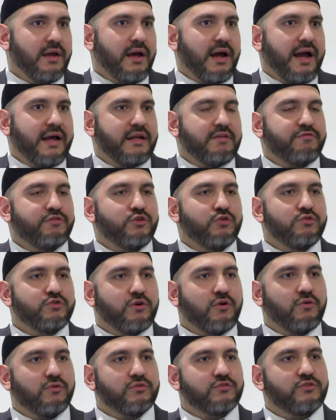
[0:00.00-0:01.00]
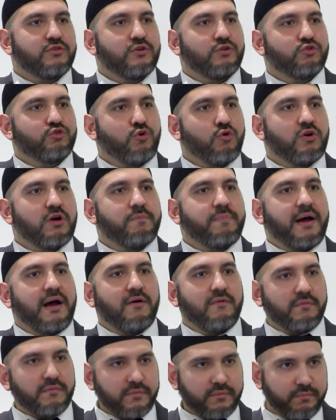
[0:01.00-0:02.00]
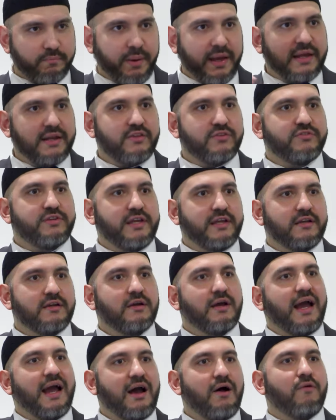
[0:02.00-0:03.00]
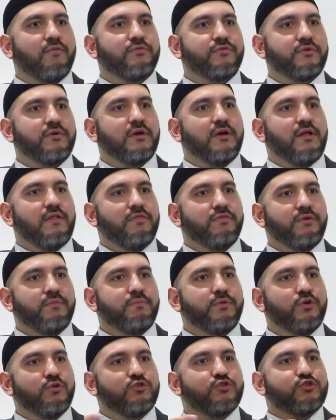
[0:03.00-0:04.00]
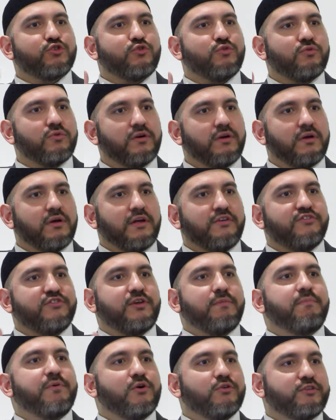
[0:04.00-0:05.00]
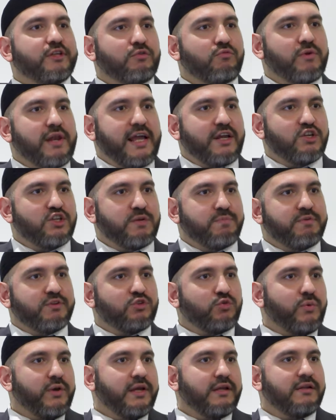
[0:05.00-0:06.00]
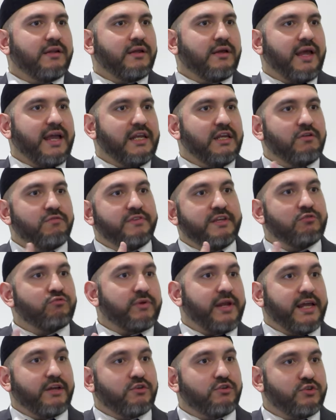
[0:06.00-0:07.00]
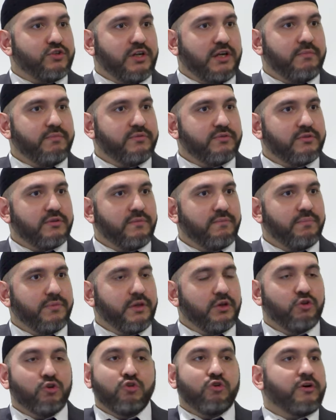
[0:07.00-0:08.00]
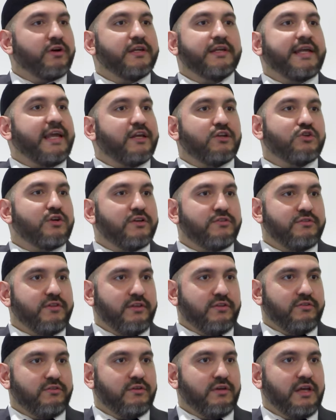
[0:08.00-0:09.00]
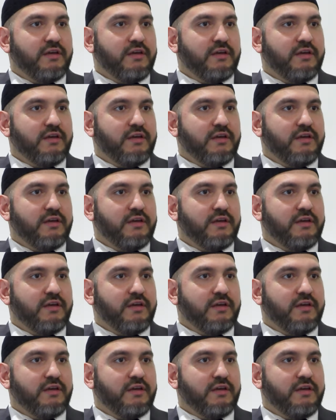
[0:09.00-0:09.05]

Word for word: And if you don't talk about balancing out the mutual symbiotic relationship between any of these relationships, you're not going to get justice